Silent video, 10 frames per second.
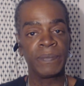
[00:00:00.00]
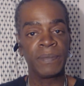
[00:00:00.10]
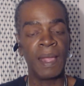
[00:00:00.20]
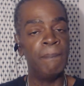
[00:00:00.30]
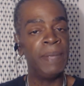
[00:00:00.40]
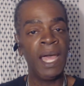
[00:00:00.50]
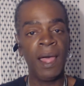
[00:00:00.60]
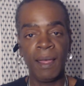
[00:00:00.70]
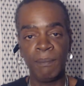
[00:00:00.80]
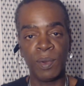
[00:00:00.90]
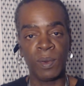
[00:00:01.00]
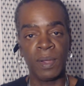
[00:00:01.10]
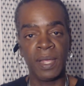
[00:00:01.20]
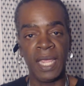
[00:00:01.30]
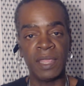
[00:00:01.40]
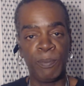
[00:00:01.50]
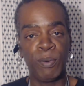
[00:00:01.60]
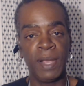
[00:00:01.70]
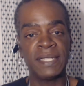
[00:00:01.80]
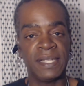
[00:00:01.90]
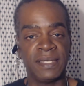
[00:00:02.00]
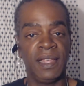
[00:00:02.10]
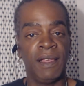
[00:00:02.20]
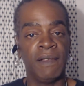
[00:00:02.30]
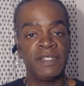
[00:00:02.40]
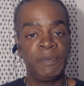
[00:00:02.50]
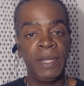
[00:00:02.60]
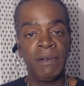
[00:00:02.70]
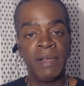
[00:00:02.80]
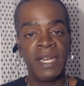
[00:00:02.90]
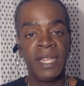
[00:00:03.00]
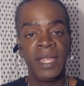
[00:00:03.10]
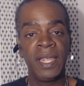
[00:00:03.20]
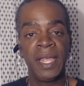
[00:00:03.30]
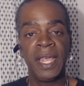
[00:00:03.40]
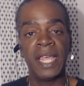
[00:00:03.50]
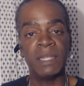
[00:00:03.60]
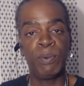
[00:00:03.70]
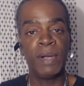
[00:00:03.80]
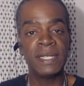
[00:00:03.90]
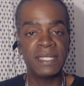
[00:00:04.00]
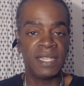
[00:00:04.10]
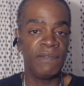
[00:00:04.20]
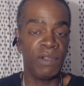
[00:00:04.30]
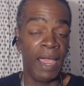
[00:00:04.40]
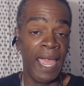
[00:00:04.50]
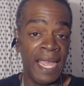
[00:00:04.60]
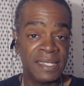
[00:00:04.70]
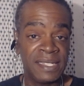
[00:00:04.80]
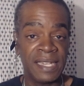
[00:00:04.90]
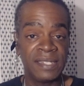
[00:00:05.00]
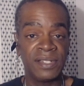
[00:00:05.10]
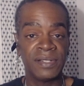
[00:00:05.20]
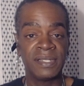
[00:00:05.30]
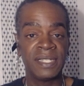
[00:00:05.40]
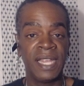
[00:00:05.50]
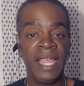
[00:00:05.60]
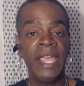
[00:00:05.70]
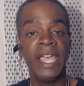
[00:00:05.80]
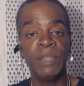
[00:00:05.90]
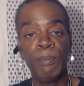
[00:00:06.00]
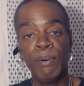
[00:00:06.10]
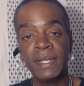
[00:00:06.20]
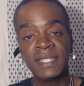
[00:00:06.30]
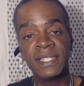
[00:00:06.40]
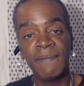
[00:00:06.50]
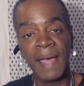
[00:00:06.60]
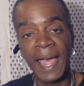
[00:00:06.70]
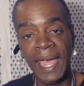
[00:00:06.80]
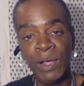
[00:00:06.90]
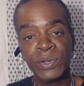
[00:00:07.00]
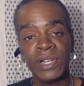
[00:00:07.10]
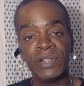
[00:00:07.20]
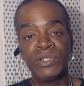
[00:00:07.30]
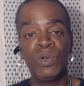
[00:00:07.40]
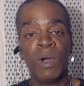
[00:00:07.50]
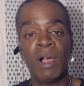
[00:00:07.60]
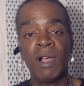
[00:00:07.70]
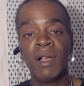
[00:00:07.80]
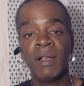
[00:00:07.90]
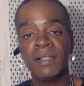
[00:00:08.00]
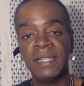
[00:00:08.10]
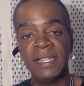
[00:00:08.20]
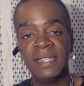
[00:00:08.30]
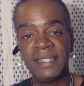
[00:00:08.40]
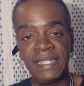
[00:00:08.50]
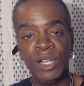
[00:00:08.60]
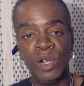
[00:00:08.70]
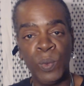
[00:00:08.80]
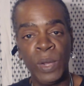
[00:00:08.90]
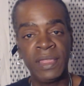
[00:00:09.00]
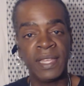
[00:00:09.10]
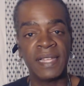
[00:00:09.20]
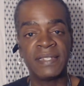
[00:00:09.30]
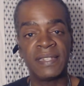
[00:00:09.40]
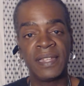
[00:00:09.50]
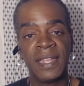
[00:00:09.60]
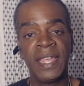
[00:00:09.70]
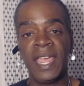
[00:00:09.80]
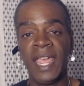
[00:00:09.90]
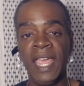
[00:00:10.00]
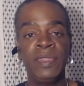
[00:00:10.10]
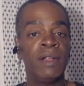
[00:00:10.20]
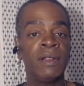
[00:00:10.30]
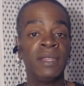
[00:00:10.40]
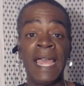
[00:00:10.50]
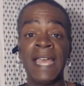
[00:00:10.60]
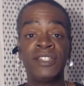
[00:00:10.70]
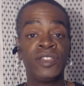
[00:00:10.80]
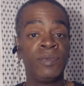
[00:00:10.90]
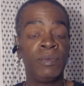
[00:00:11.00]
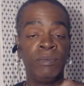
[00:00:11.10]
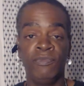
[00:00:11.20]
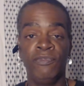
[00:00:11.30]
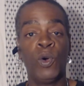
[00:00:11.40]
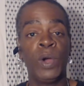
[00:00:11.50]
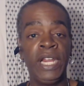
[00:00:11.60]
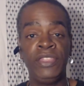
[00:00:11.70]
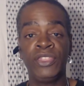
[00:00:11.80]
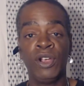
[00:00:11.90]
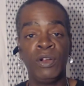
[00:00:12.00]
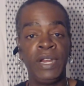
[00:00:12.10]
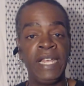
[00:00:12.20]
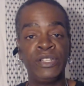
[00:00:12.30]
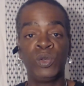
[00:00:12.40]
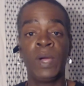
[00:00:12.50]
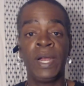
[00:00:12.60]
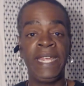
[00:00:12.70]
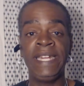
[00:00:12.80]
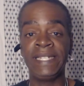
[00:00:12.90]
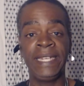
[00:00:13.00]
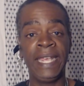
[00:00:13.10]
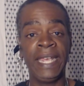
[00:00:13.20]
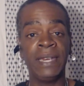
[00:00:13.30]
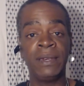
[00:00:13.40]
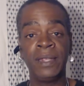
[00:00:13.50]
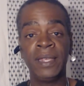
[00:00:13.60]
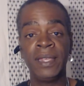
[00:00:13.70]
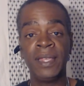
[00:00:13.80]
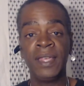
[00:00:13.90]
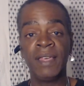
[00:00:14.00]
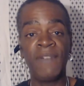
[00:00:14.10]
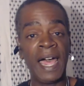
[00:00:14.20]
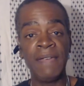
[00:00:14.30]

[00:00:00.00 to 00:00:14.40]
Be humble in the presence of spirit, in the presence of your ancestors, in the presence of our elders who are still with us in their last 40, 30, 20, 10, 5